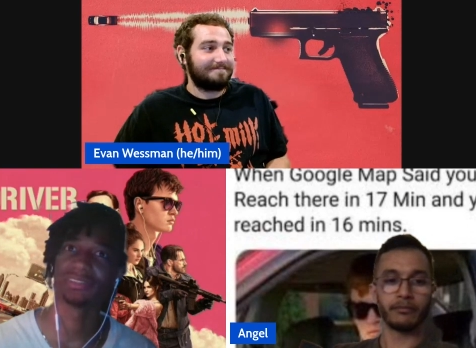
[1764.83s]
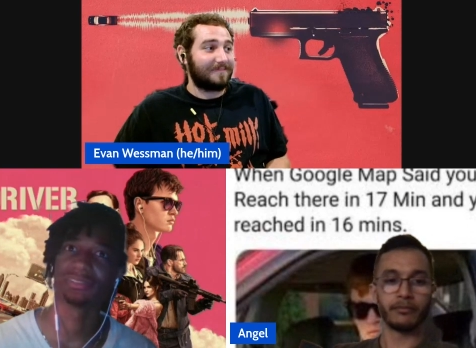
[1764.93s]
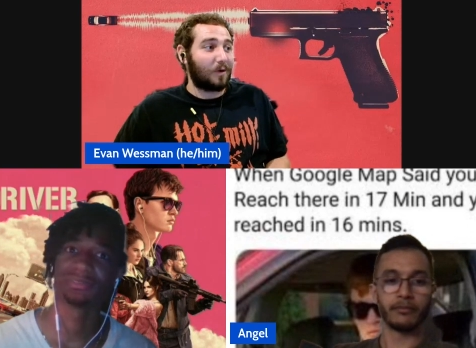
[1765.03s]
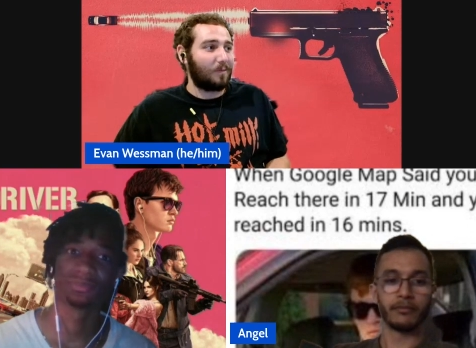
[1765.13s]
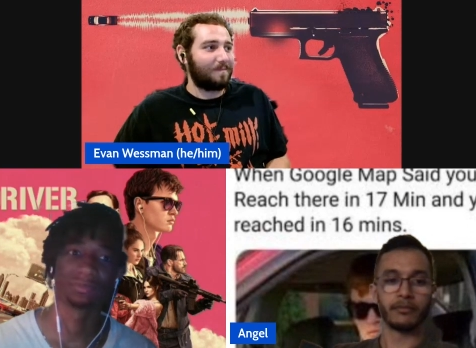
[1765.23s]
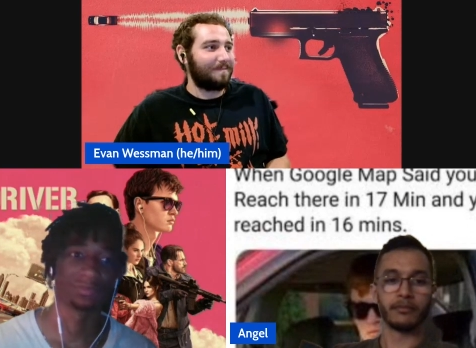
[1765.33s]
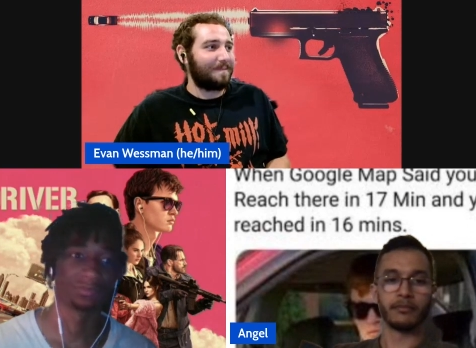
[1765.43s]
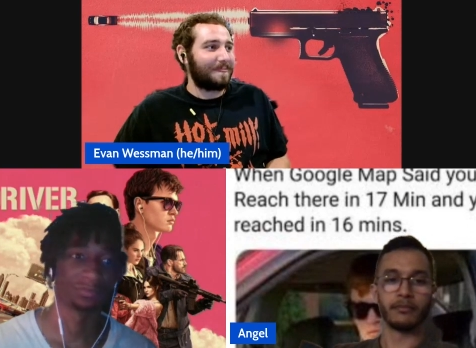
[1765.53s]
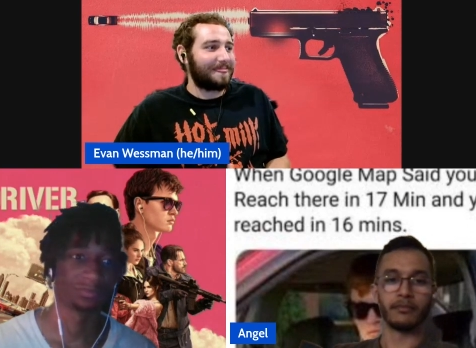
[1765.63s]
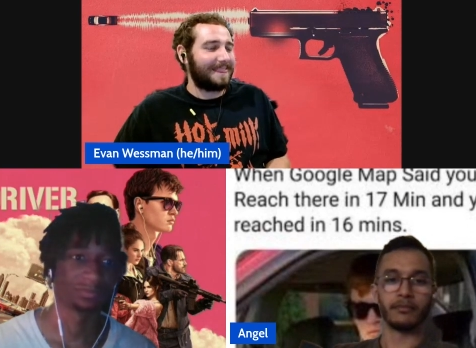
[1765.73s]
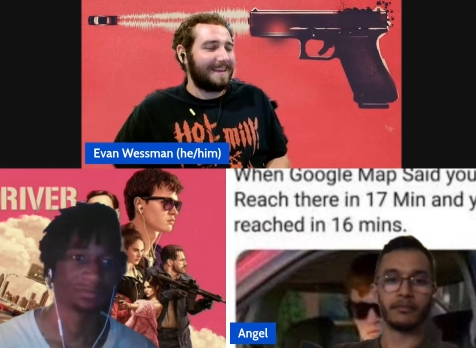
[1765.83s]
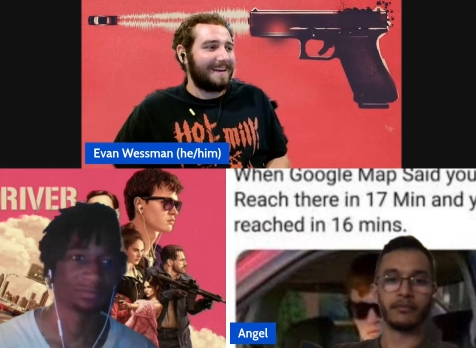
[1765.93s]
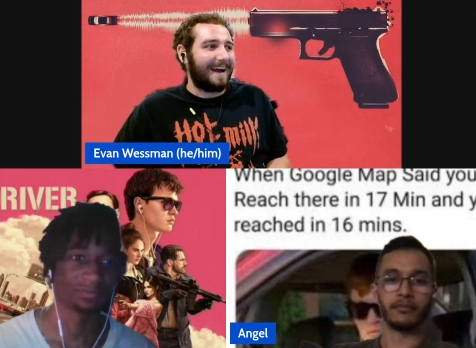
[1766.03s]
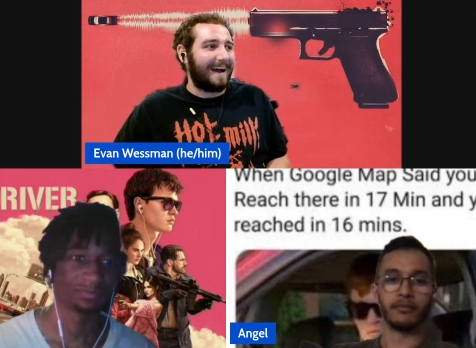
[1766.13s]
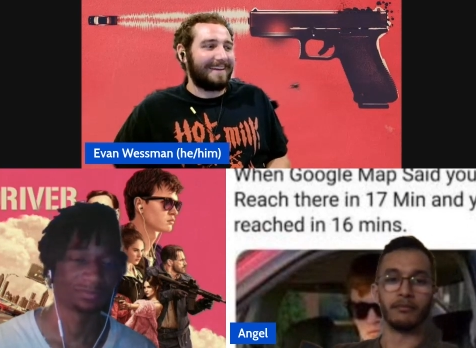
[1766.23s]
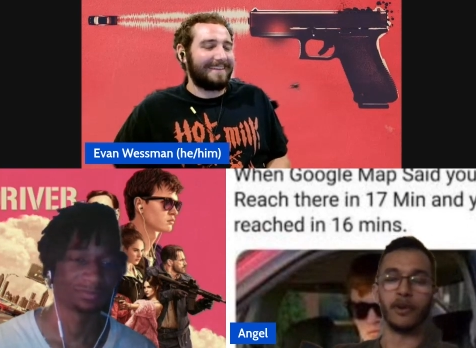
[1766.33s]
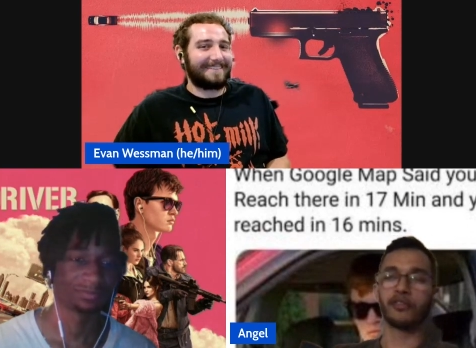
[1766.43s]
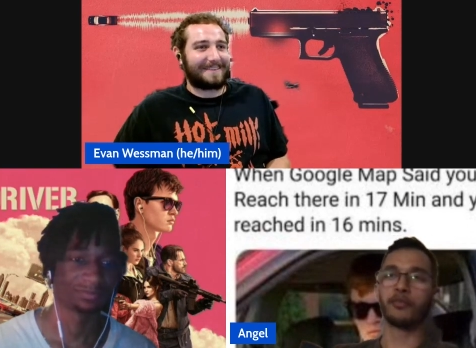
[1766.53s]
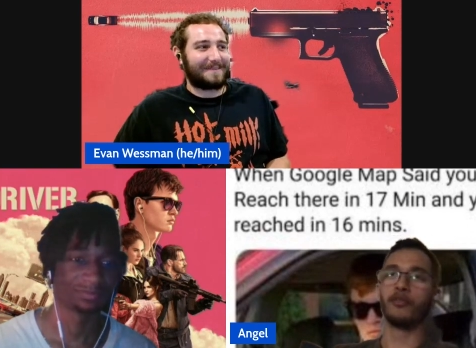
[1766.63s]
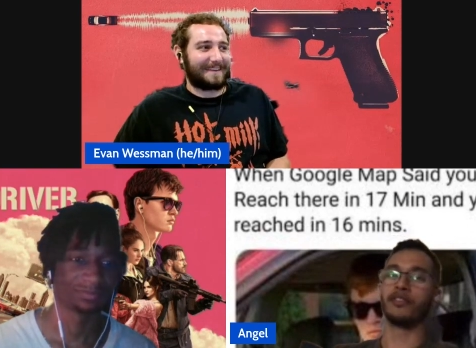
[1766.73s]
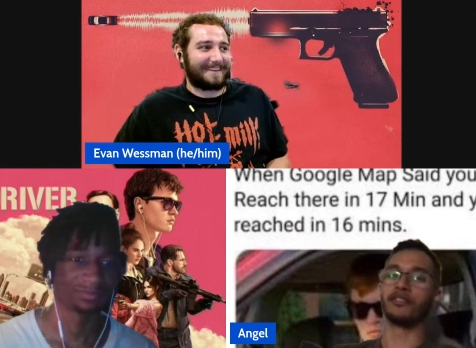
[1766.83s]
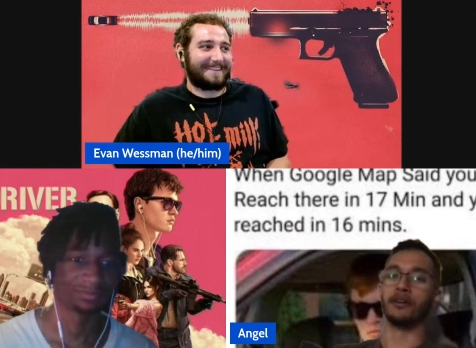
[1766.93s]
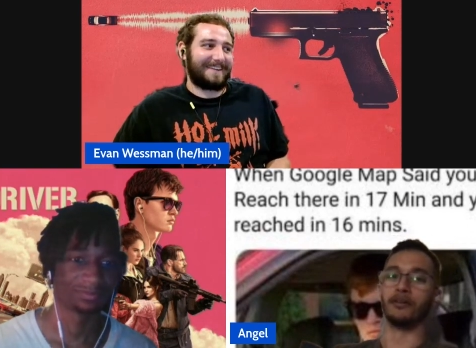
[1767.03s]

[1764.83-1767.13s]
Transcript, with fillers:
Speaker 1: Nope.
Speaker 2: I don't Most think the Bechdel don't.